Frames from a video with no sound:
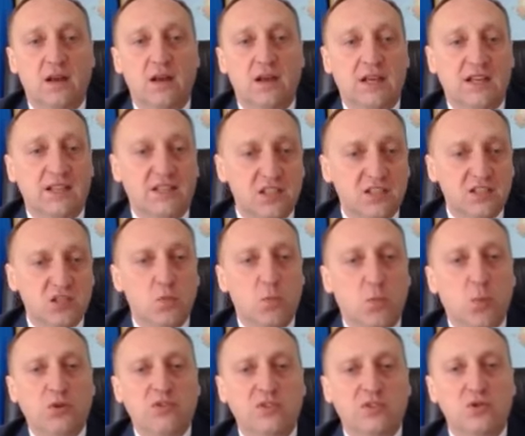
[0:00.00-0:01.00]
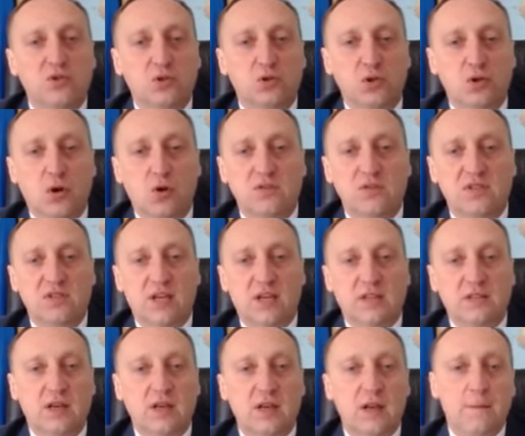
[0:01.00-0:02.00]
It is important to note
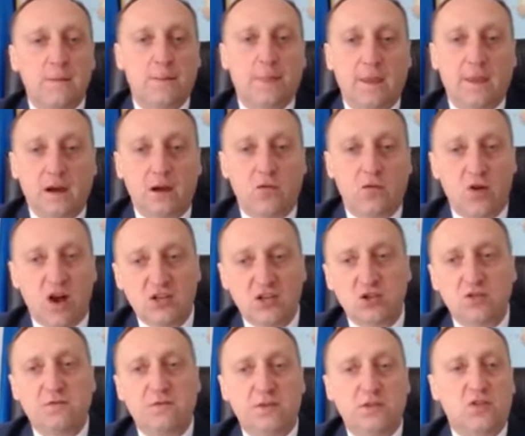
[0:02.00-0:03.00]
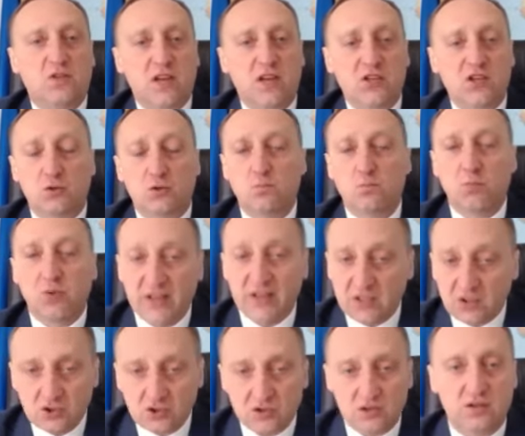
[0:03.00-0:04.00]
that uh, Russian Federation
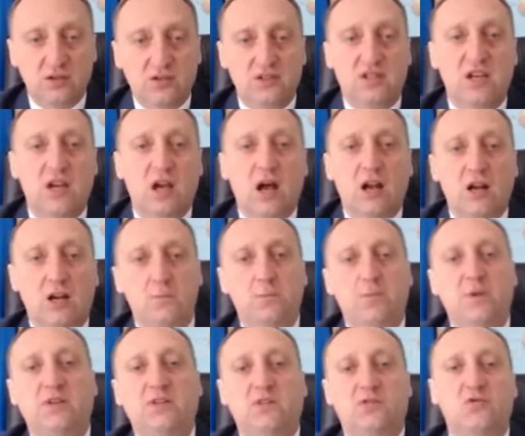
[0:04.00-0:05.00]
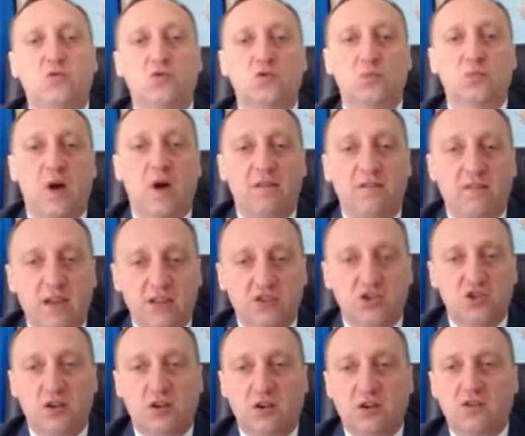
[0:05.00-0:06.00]
breached the Olympic truce by
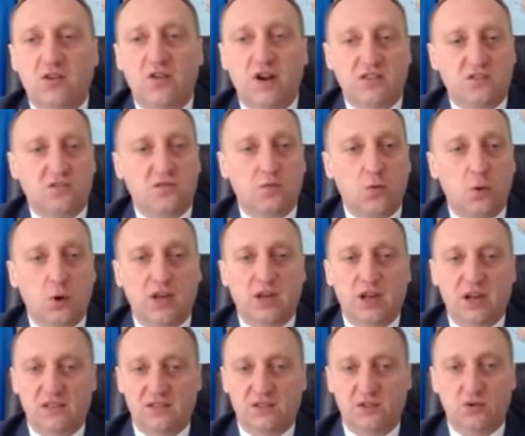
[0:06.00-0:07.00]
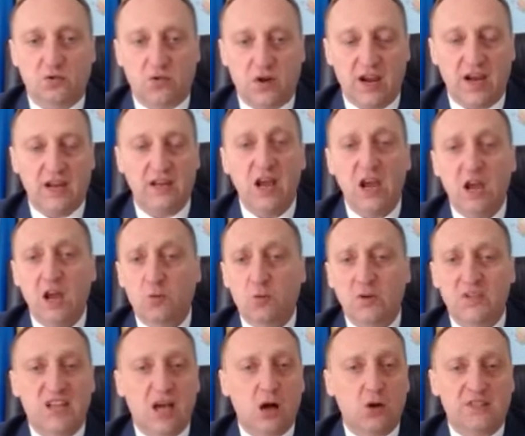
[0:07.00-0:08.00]
waging an aggressive war against Ukraine
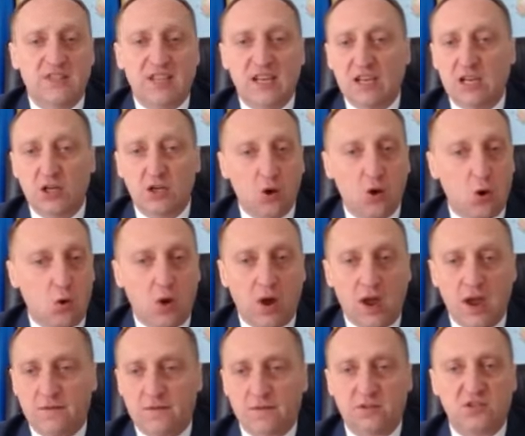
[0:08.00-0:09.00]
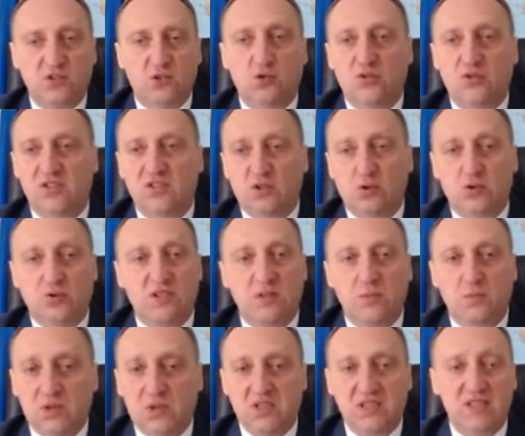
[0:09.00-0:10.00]
without taking no efforts to restore the
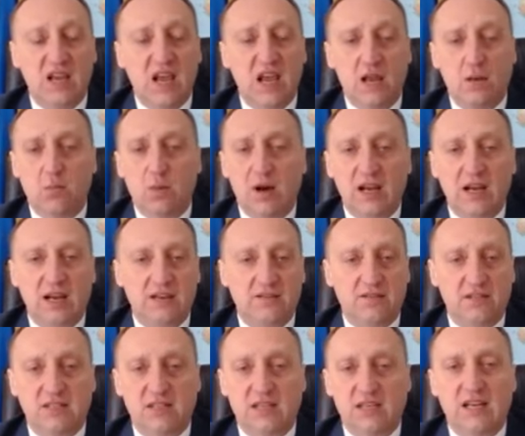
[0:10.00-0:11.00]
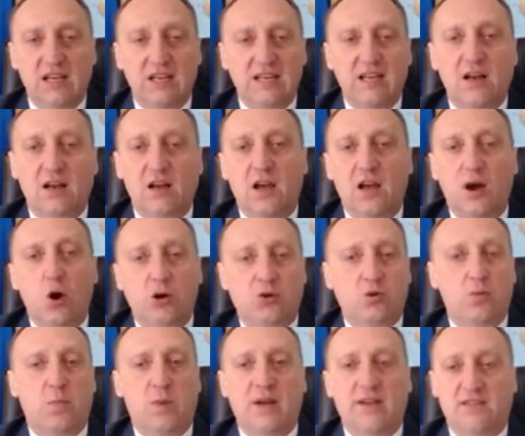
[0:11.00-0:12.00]
peace by leaving the illegally
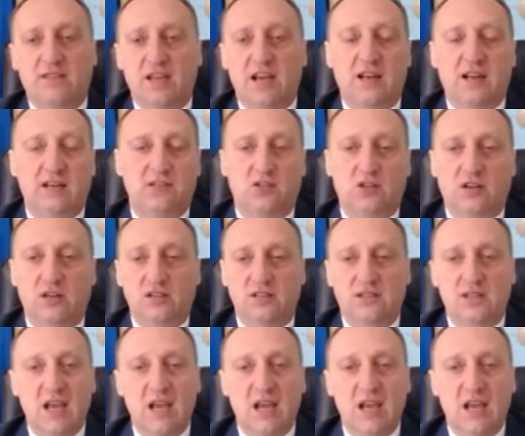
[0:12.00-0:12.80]
occupied territories.